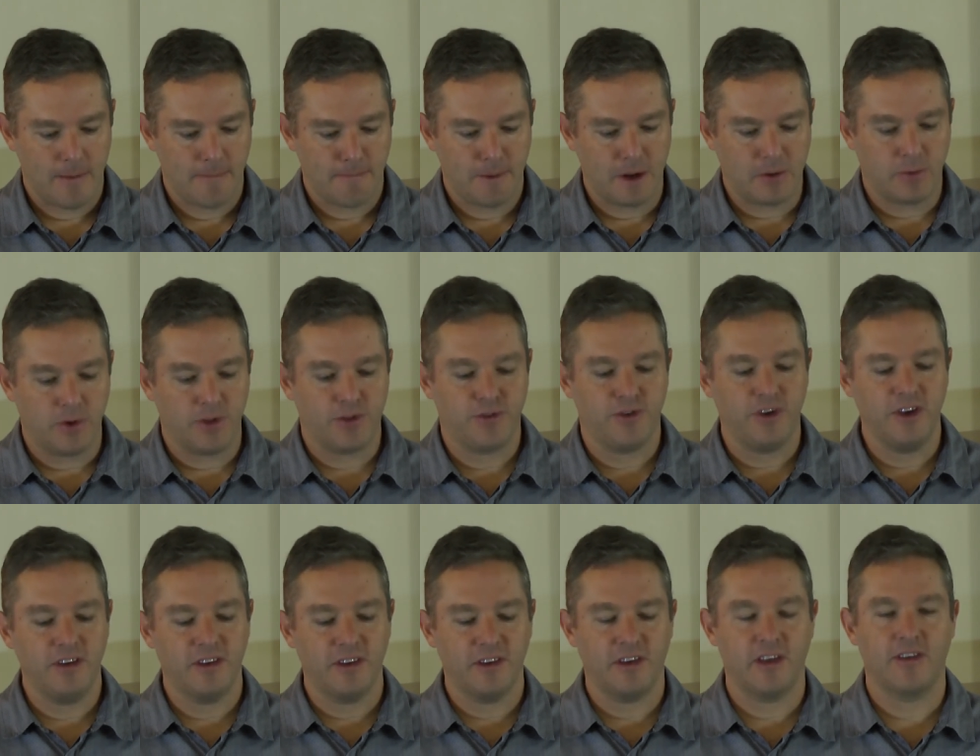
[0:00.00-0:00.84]
But with
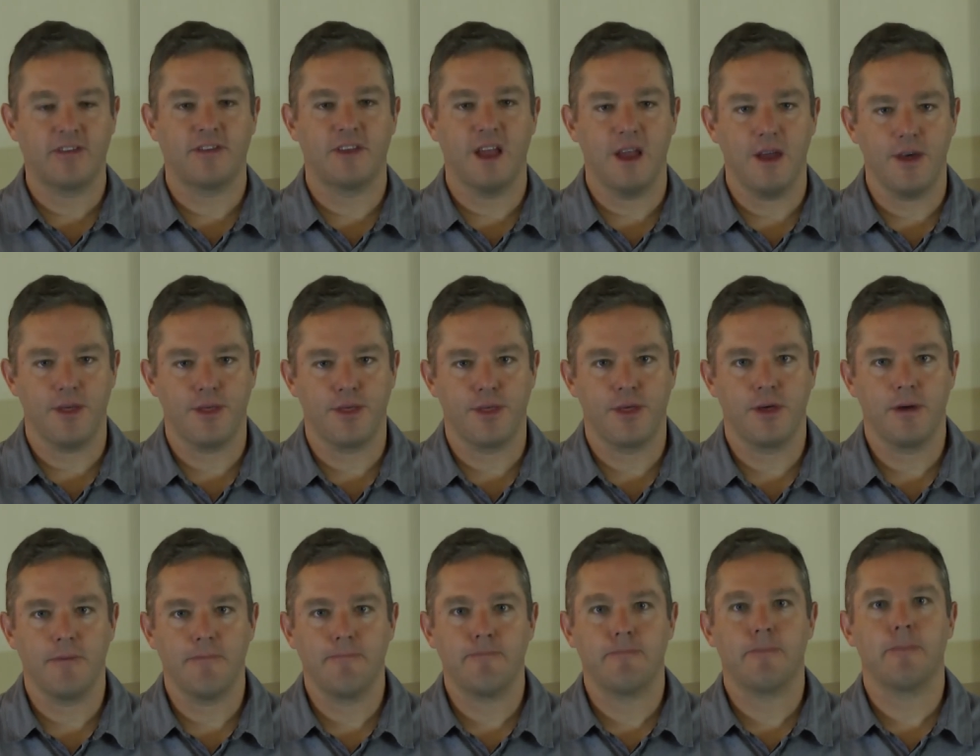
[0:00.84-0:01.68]
Jesus' death,
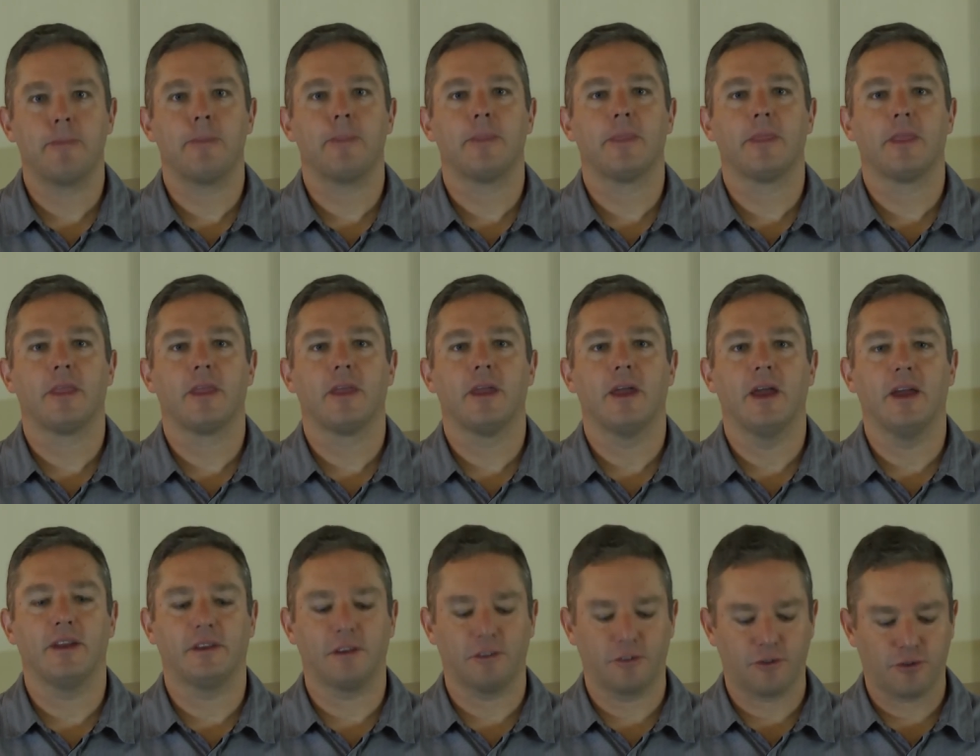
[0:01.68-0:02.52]

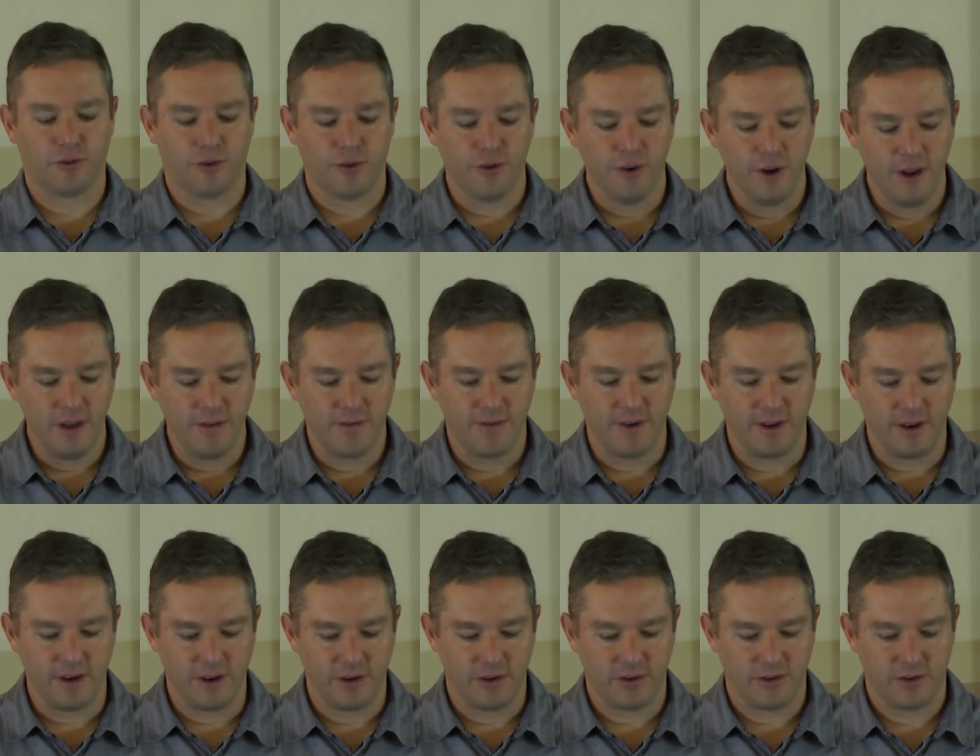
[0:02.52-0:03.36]
it is truly
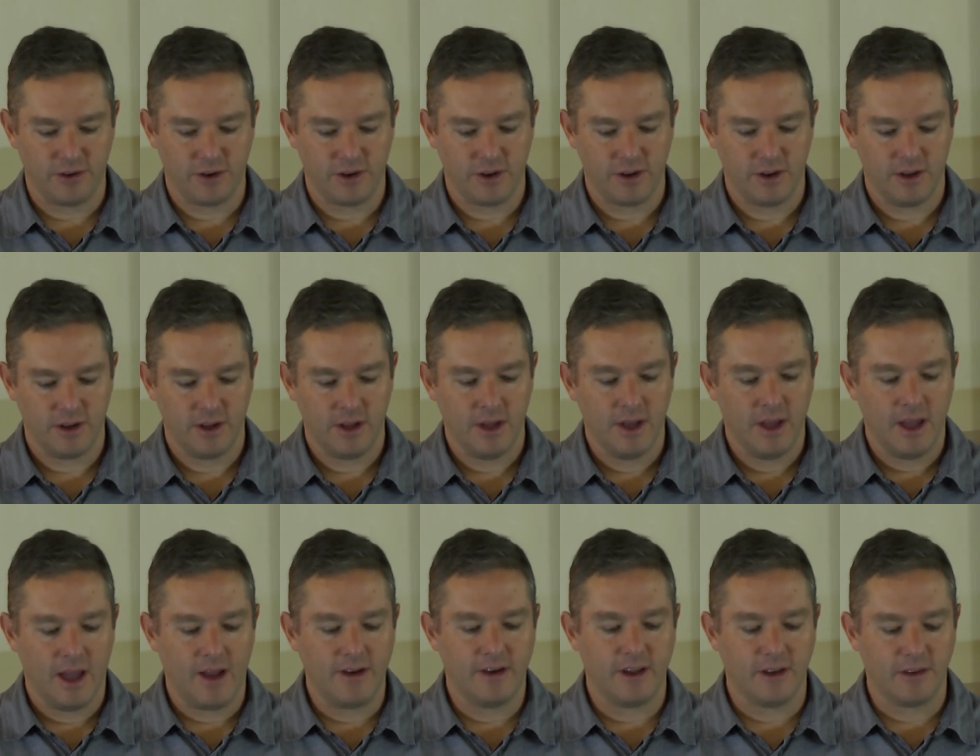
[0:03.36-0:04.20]
finished
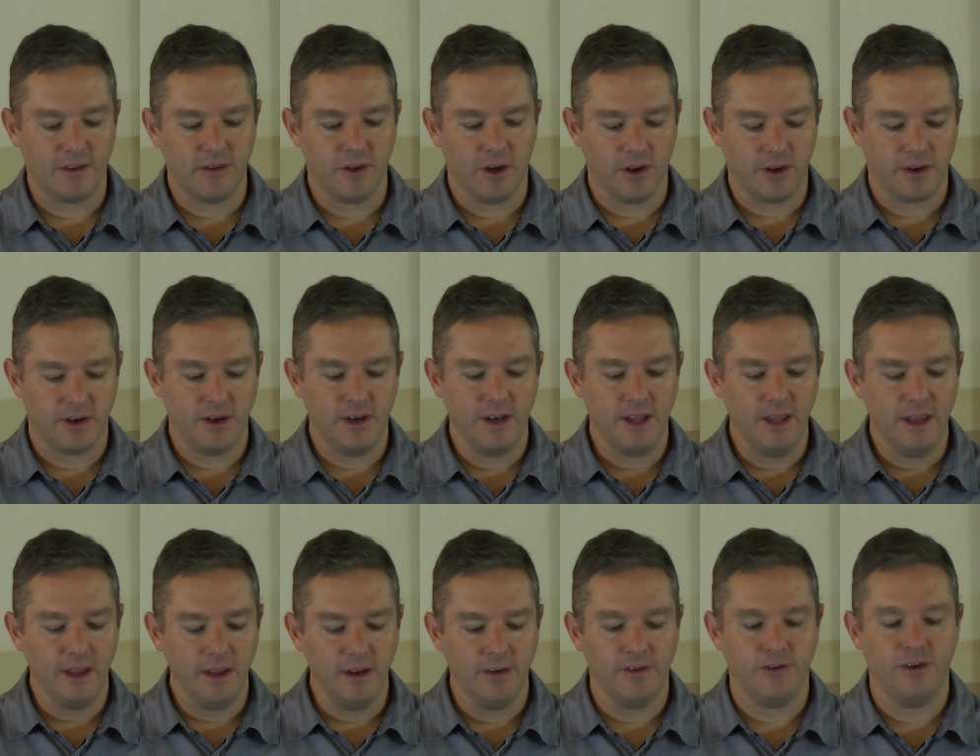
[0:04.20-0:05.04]
and does not
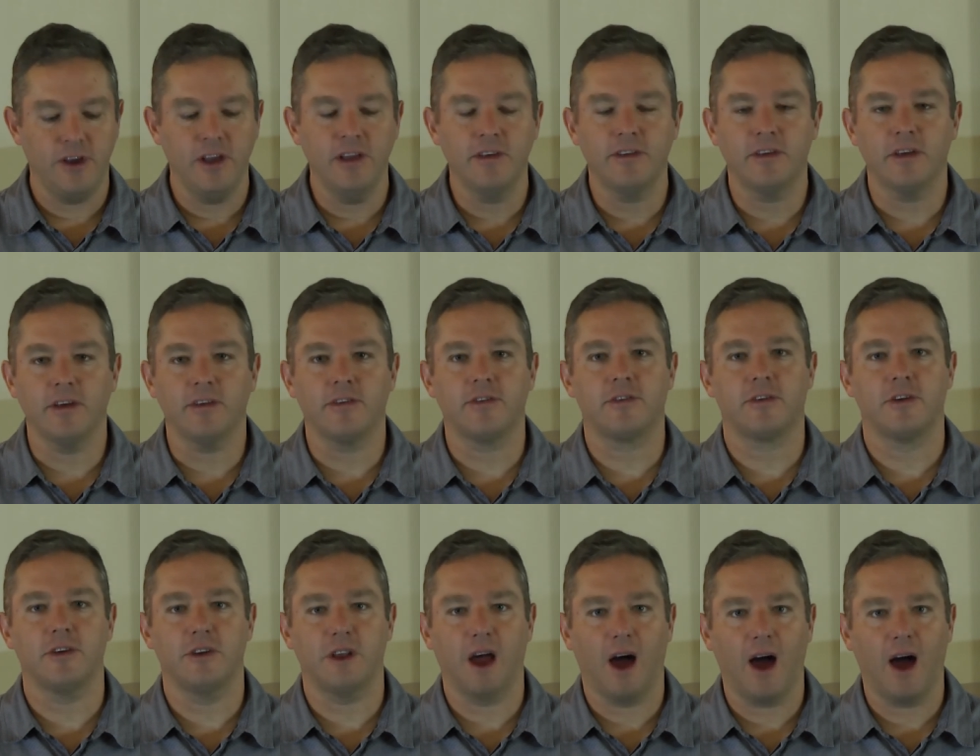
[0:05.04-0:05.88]
need Jesus
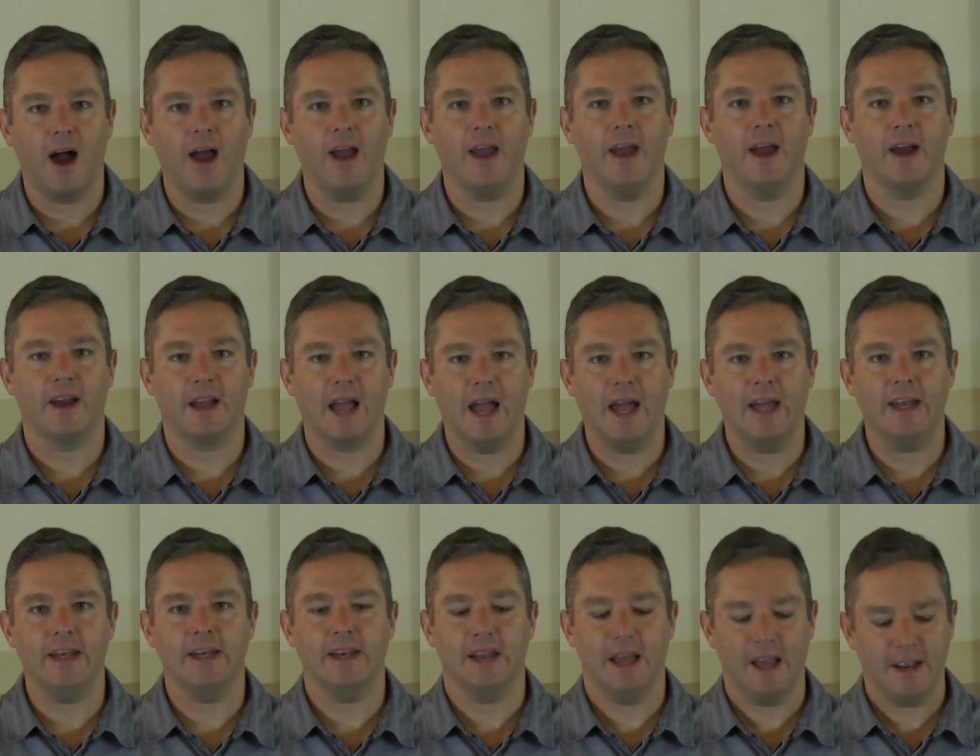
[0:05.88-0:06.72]
to die
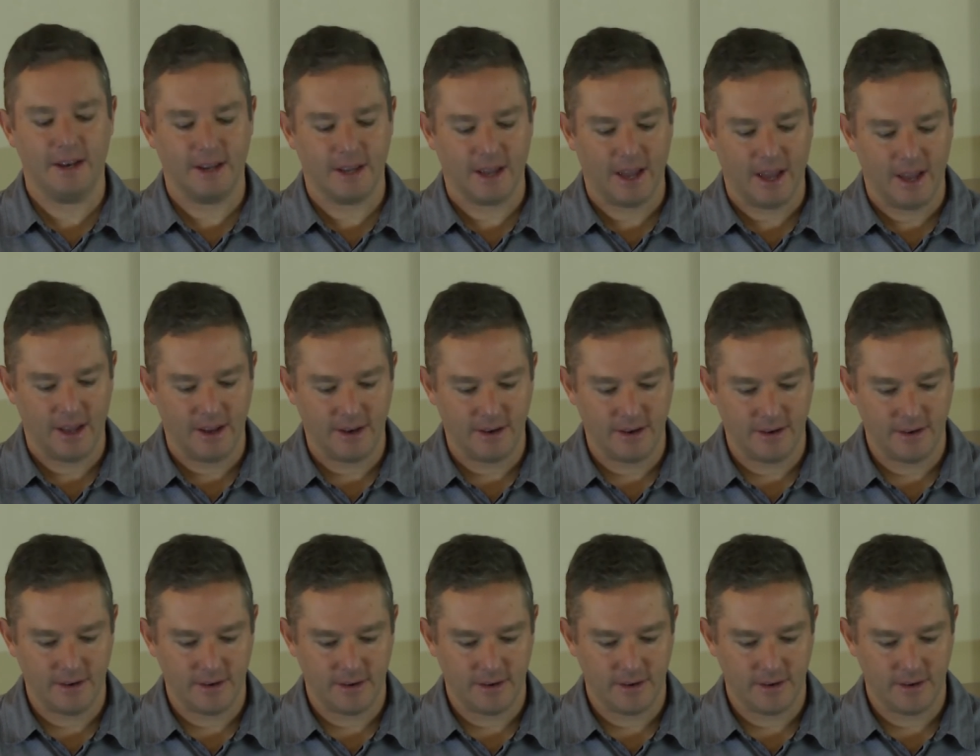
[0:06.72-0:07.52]
again and again.